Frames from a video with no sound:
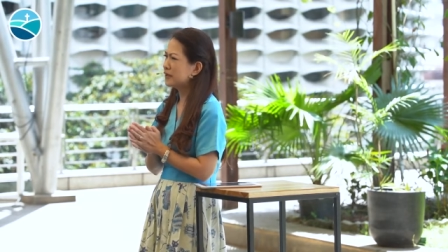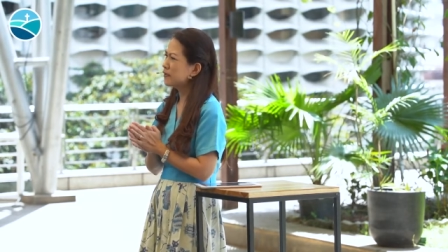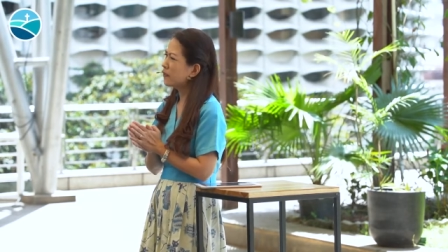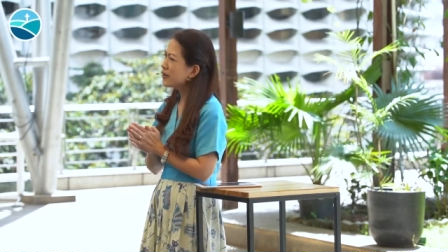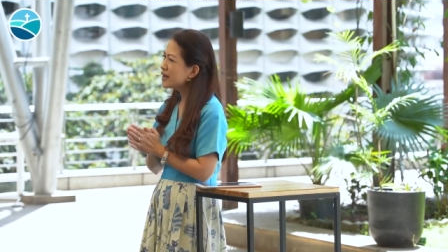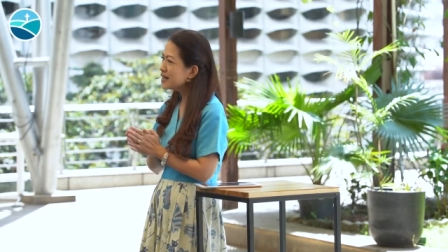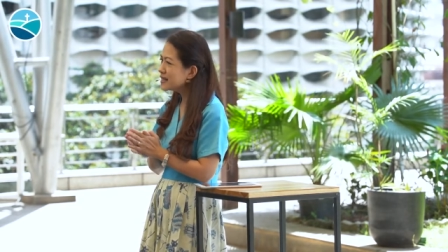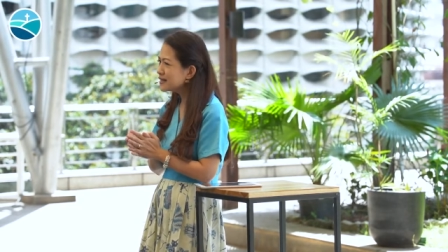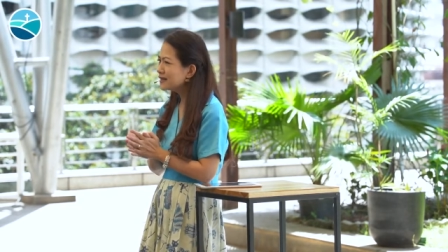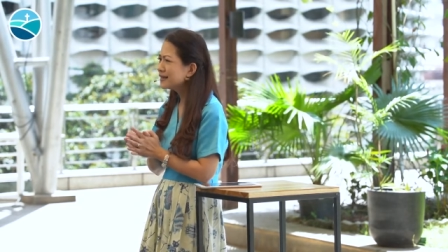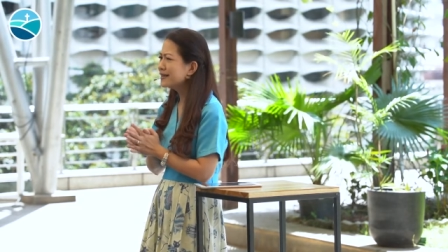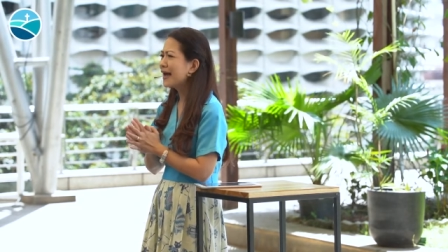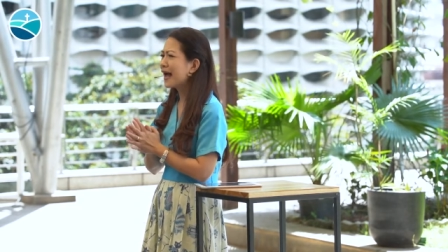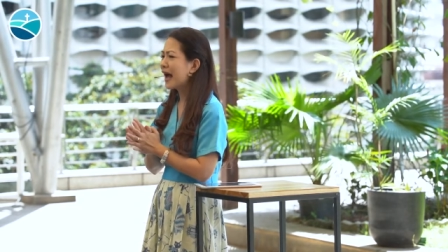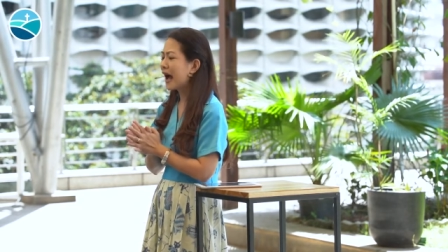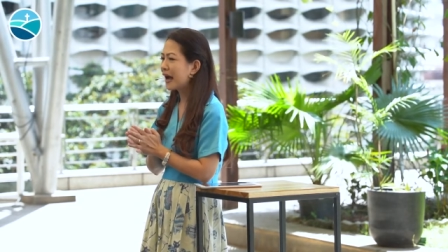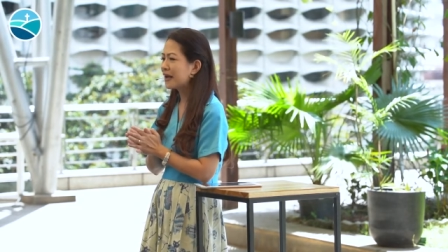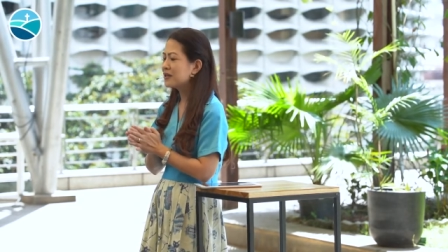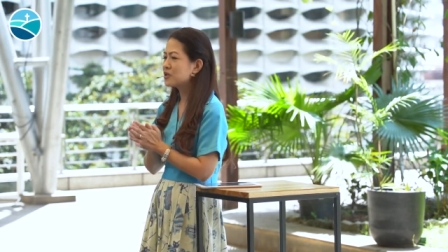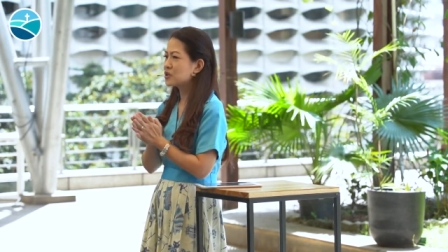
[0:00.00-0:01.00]
The reason
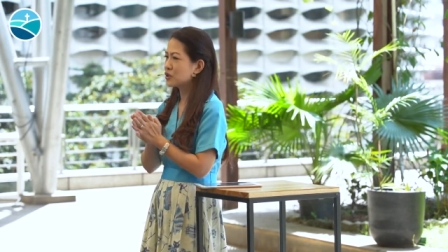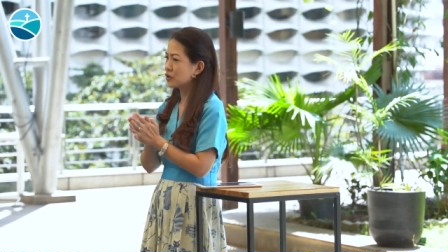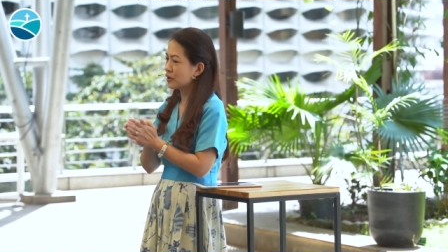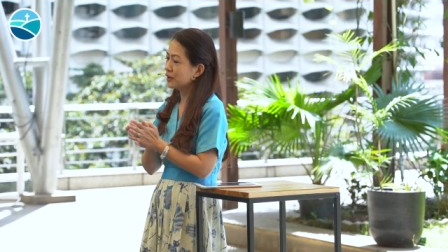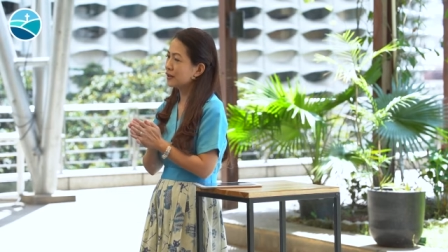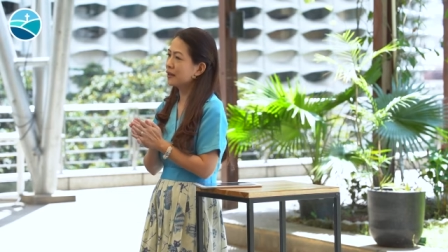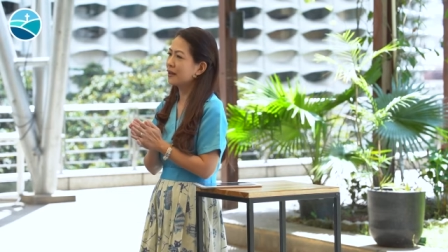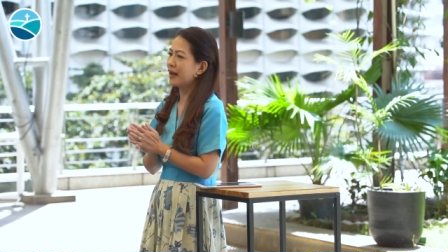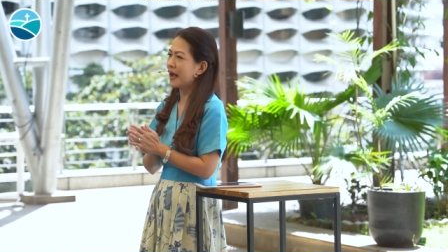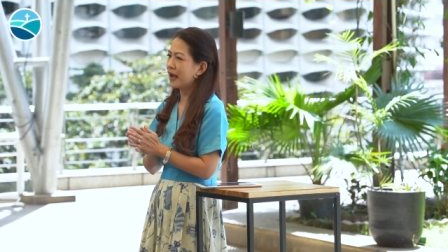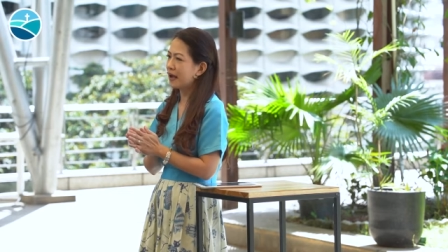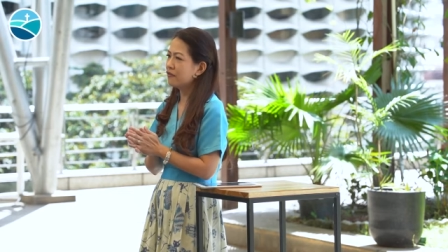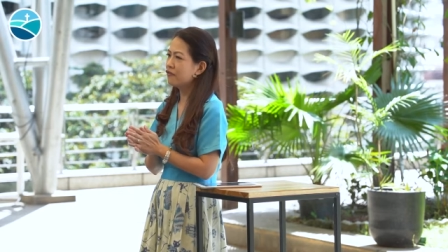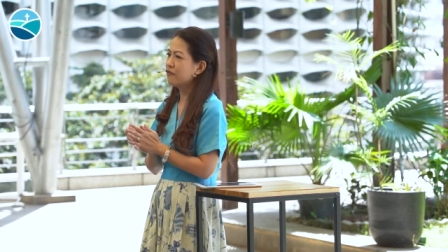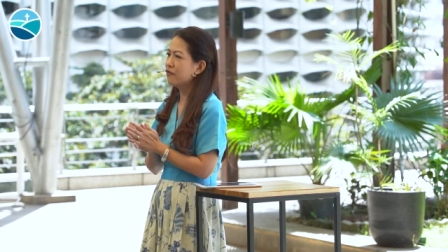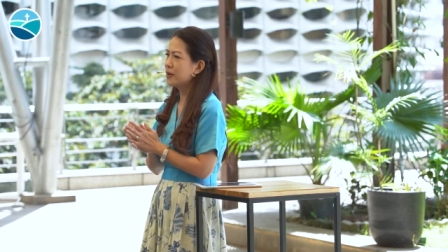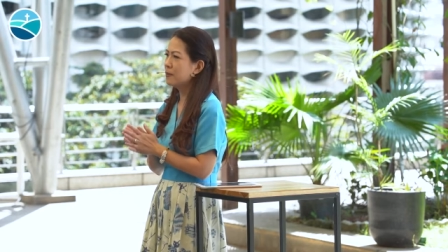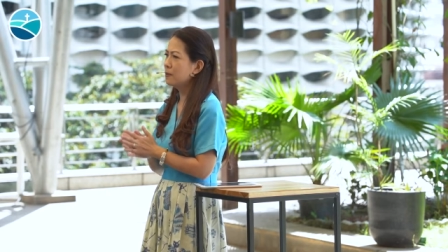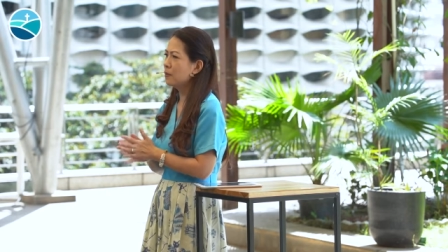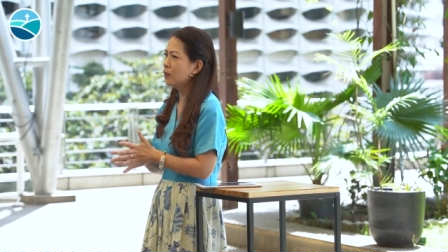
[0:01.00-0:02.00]
that I journal
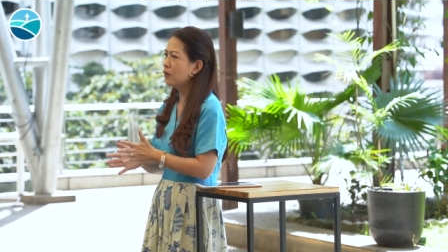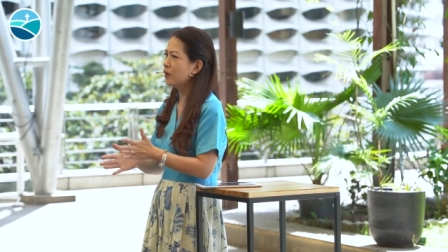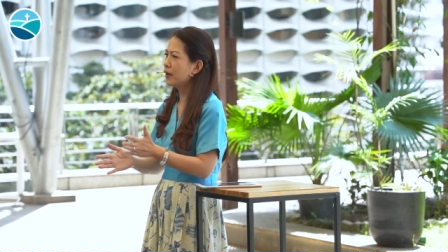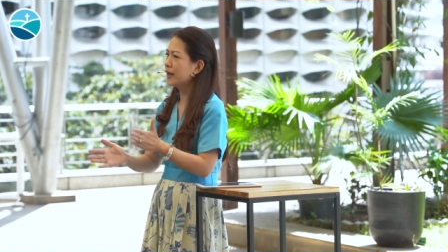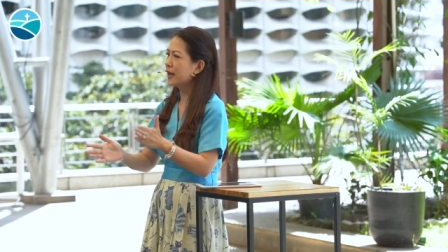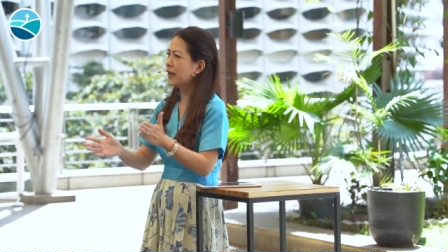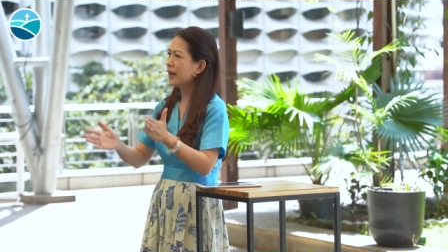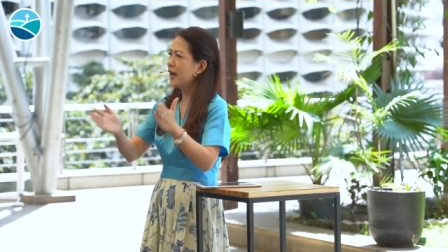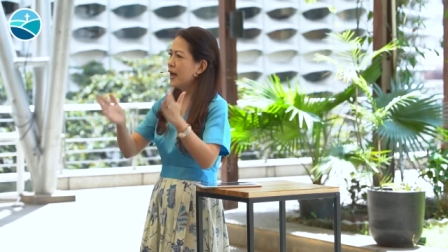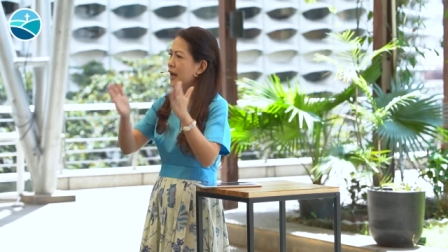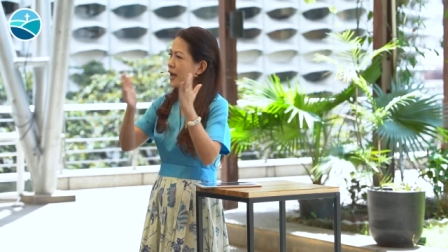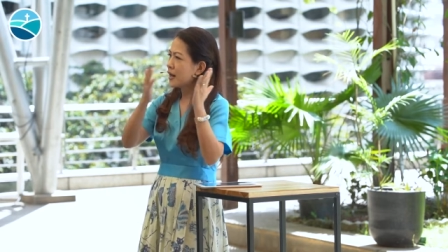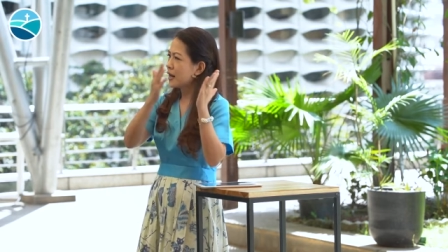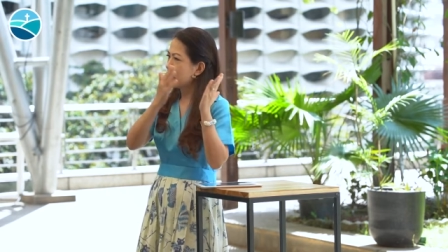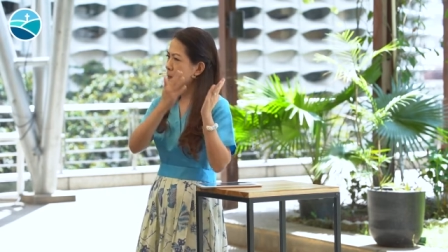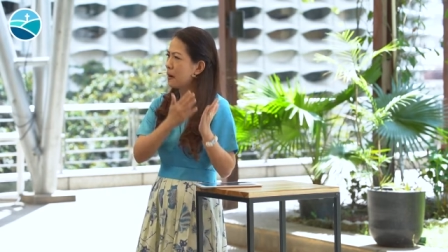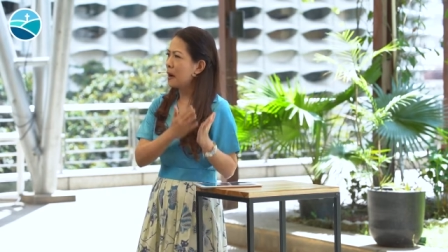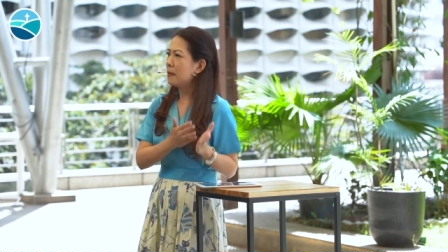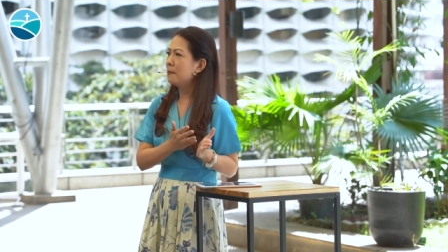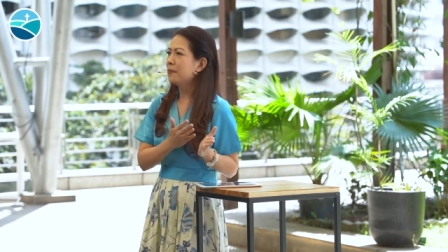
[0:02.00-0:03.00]
every morning,
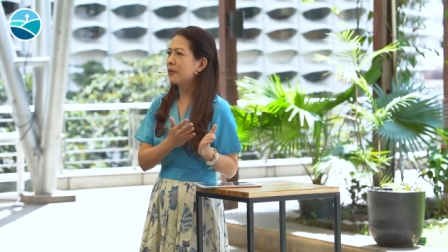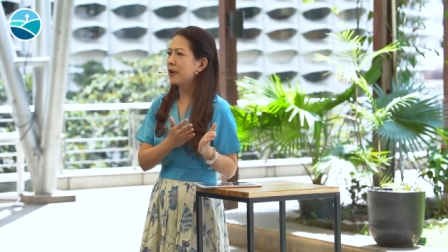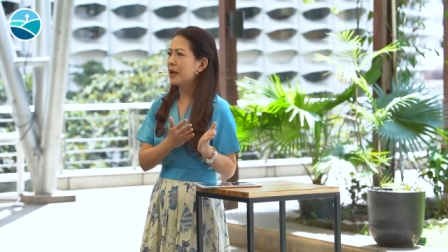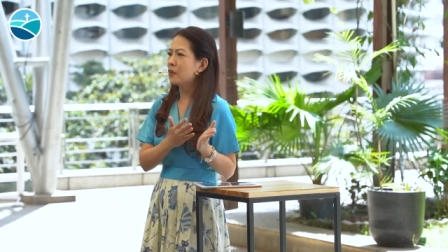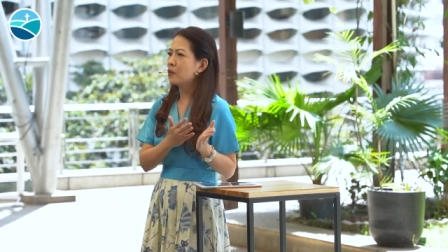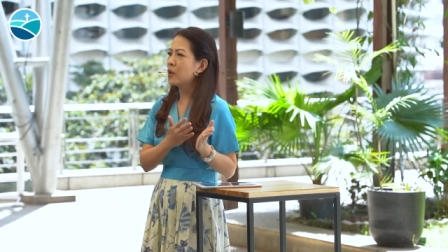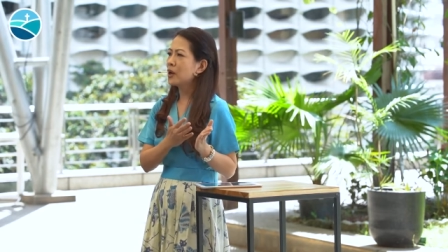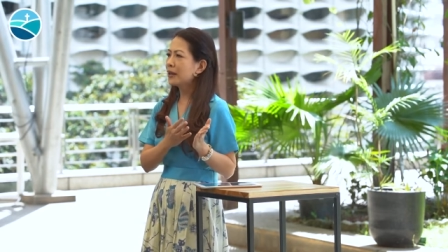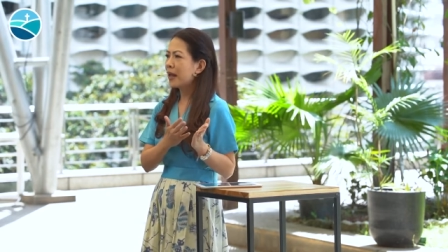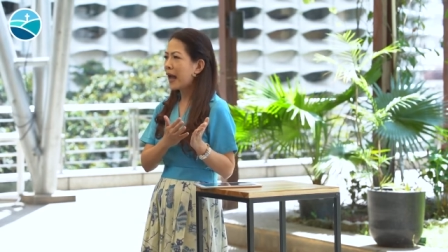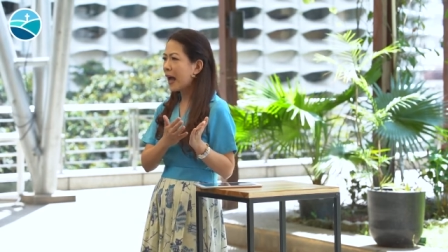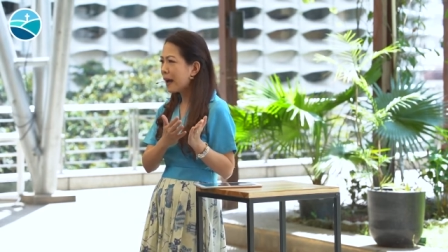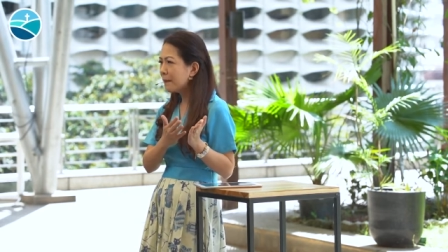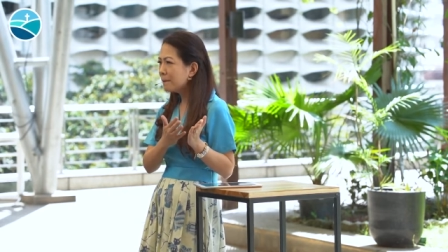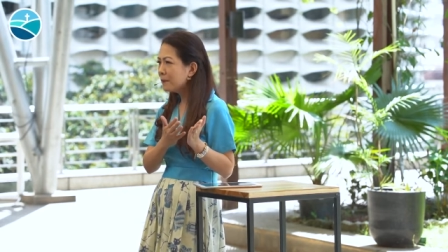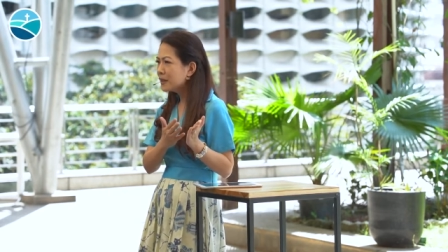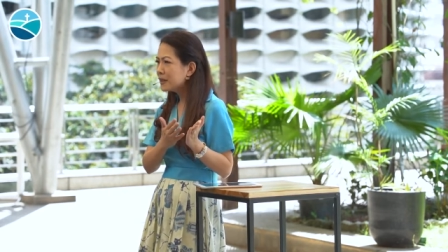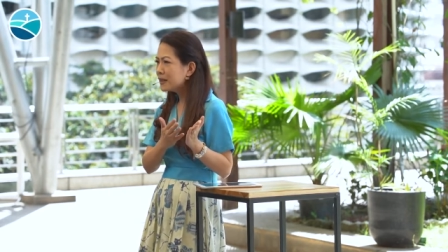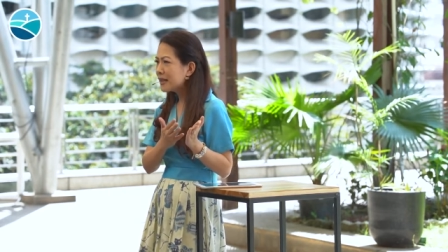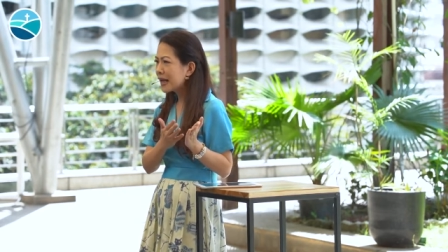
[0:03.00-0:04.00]
remembering what
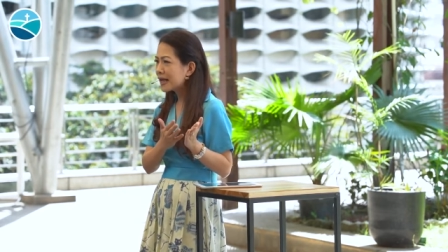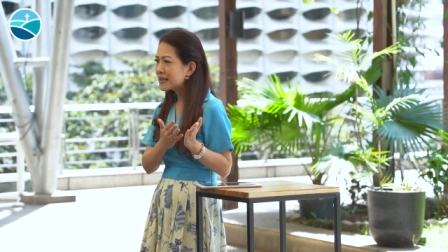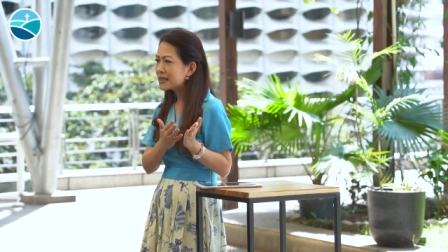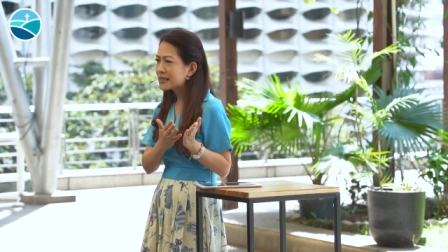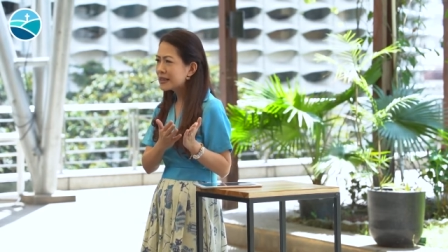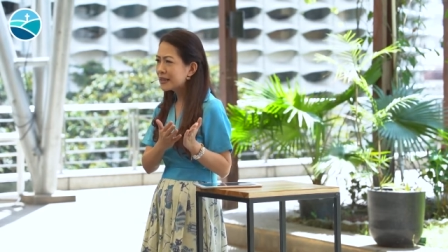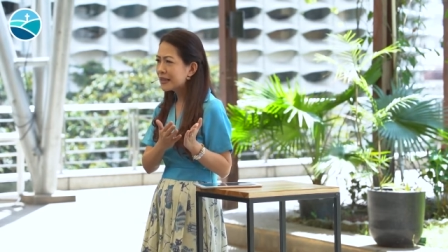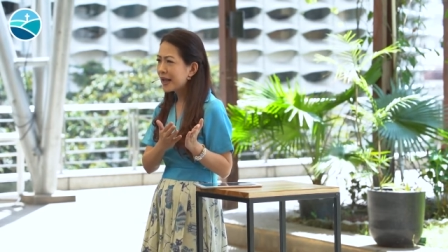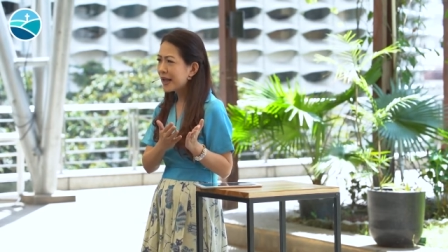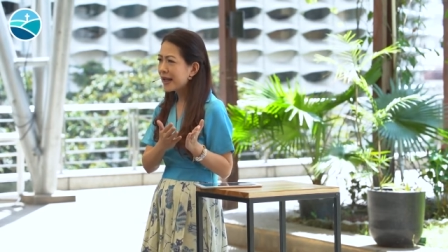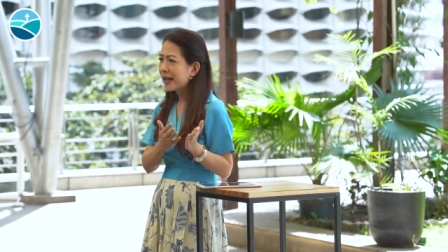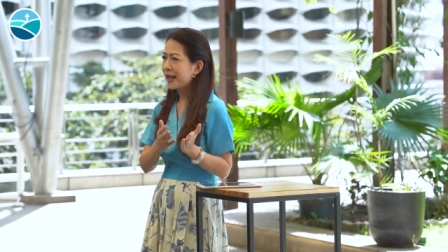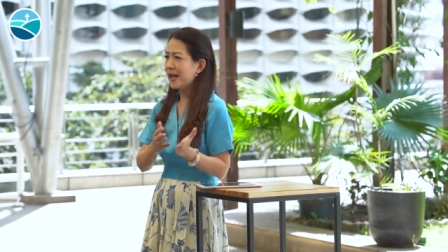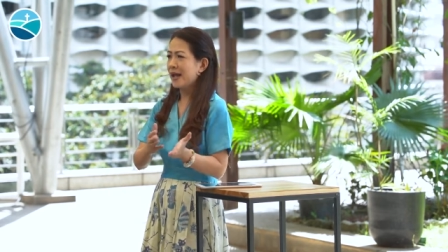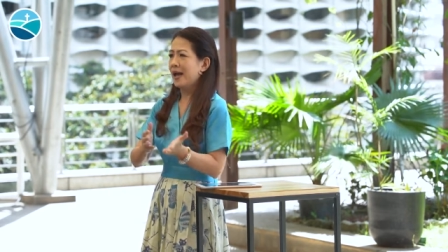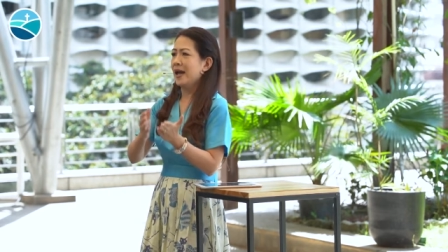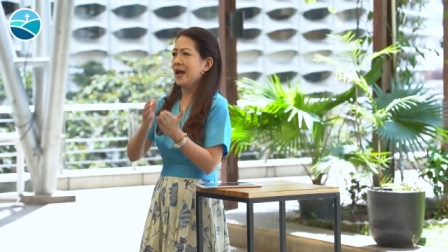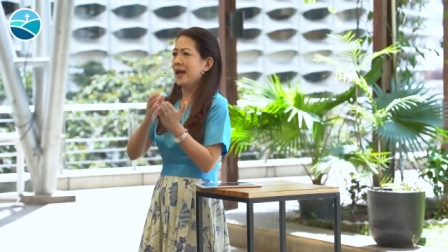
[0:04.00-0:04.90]
happened yesterday,